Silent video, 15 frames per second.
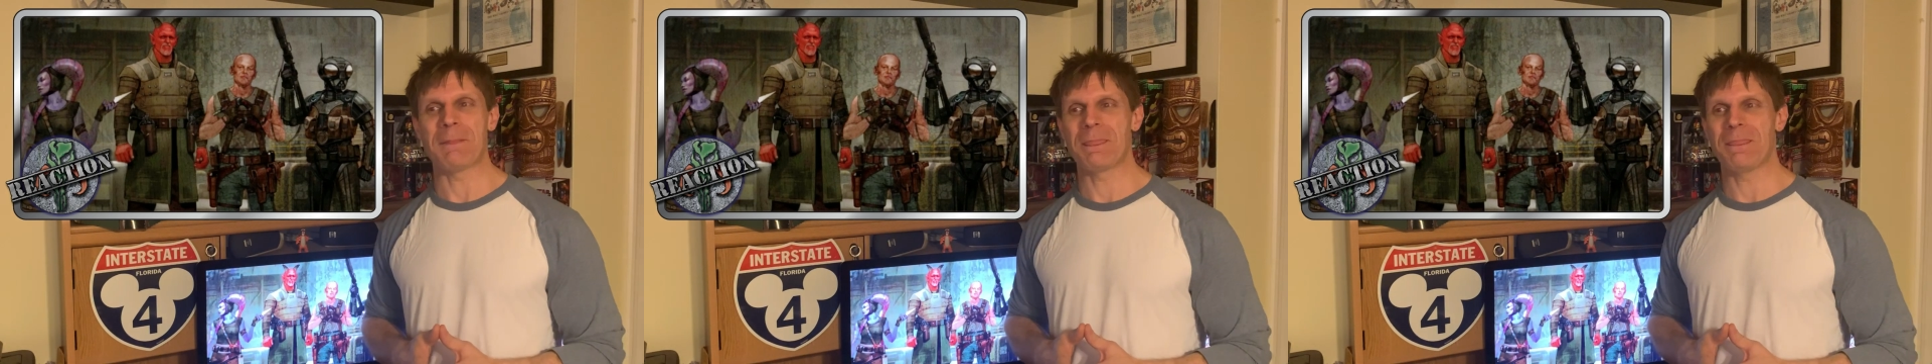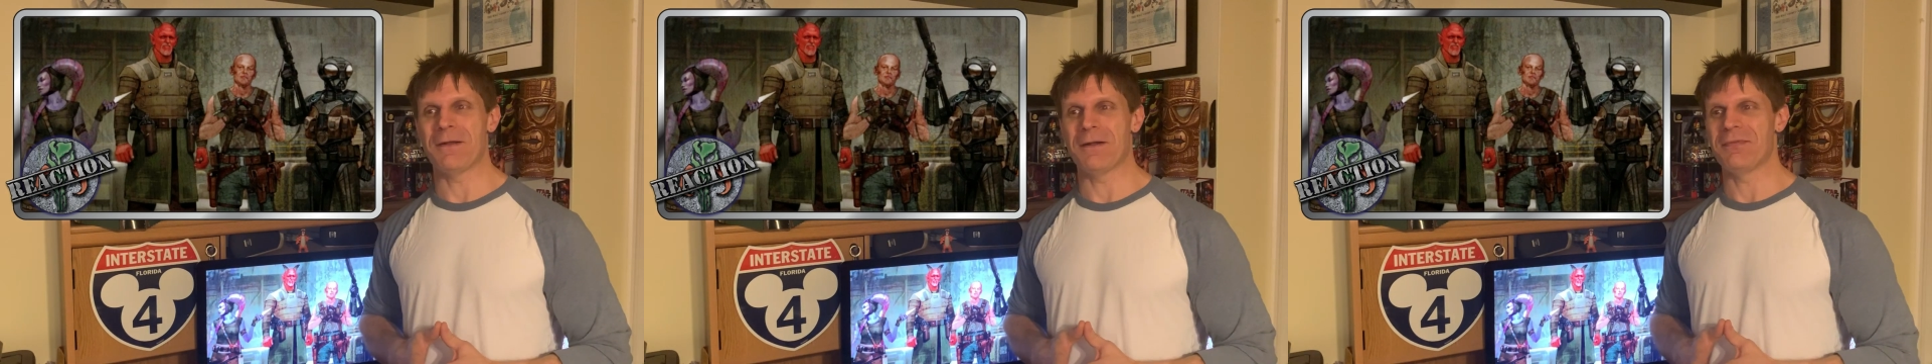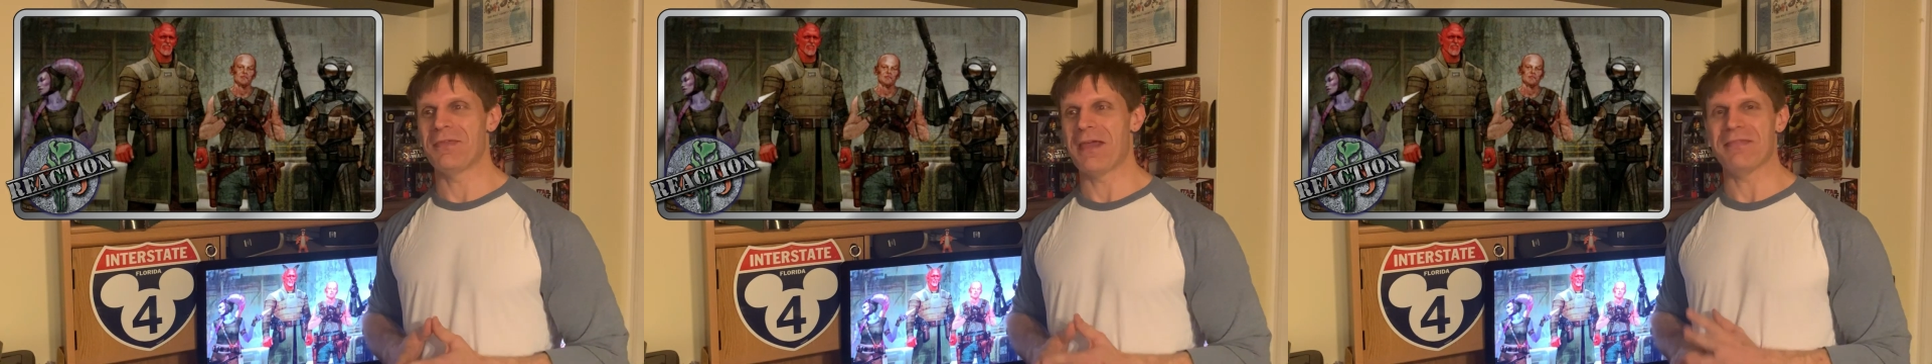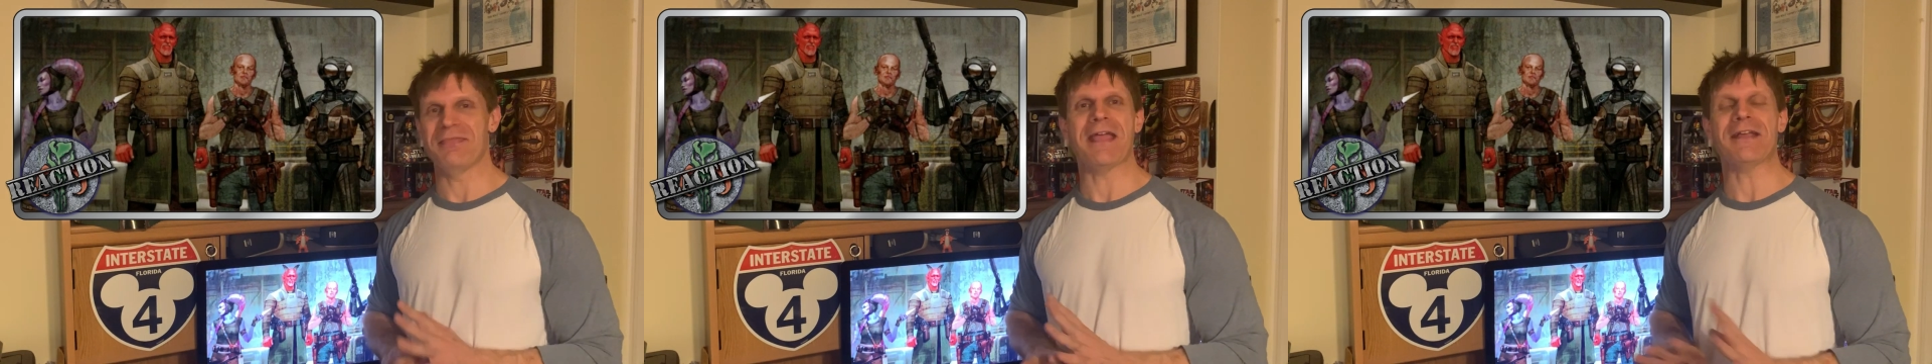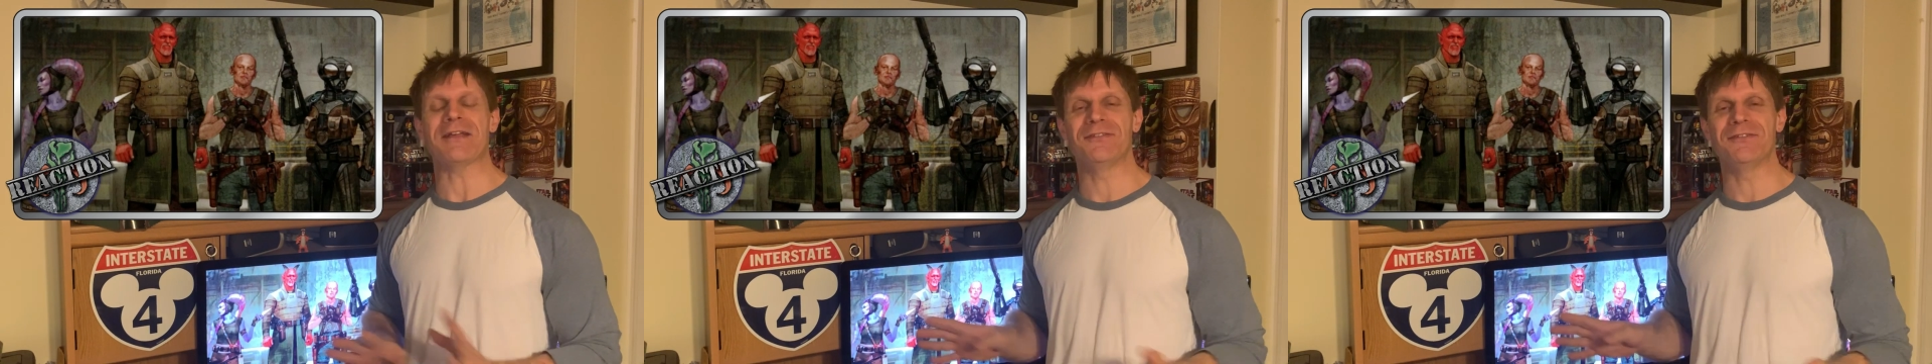
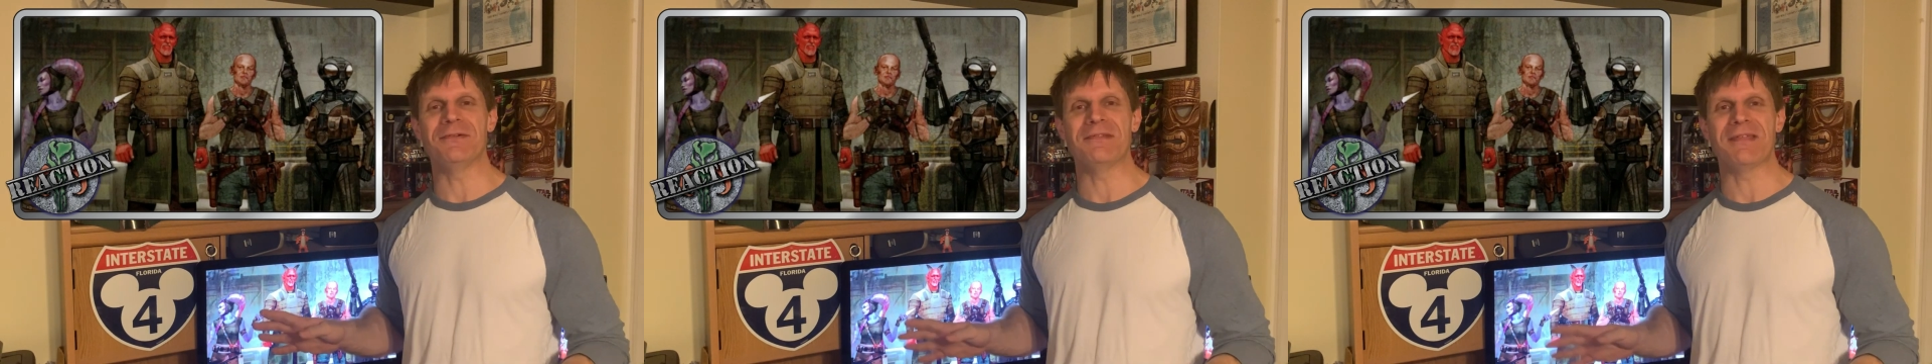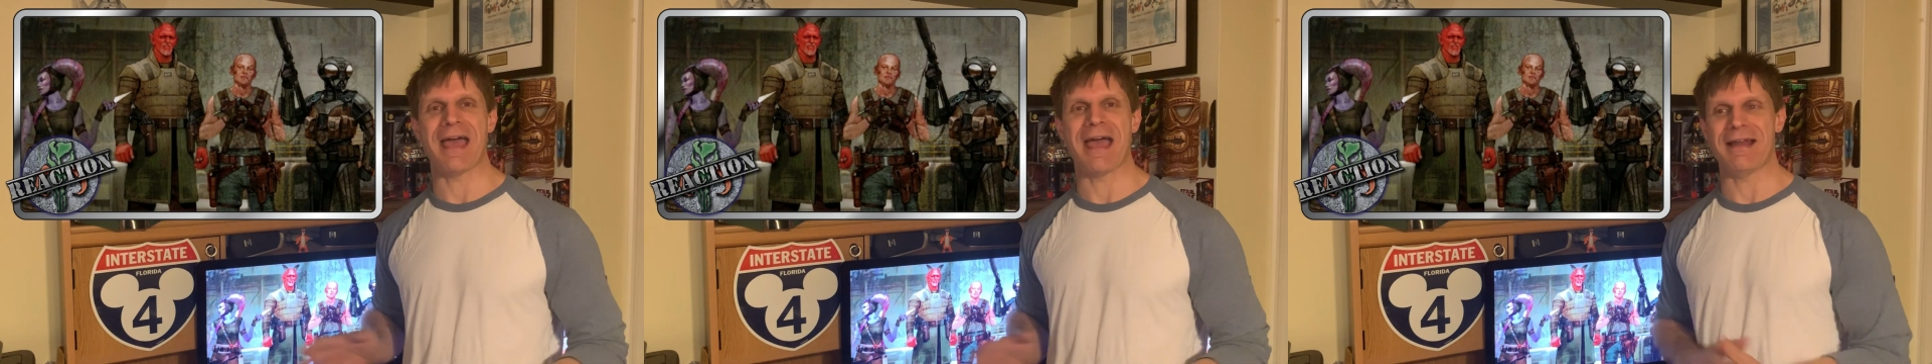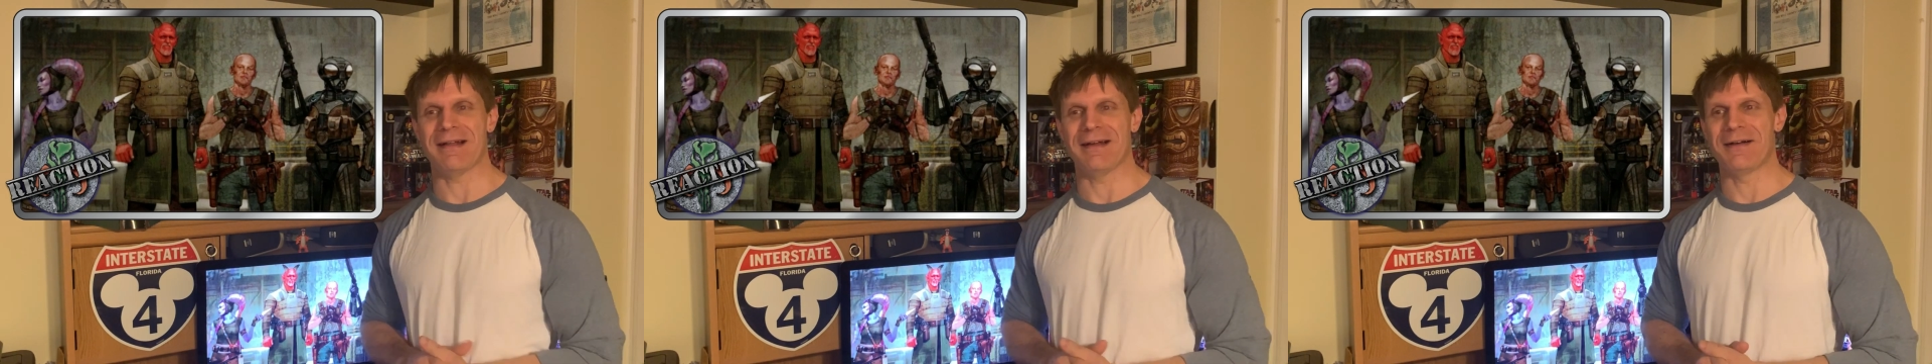They could do that.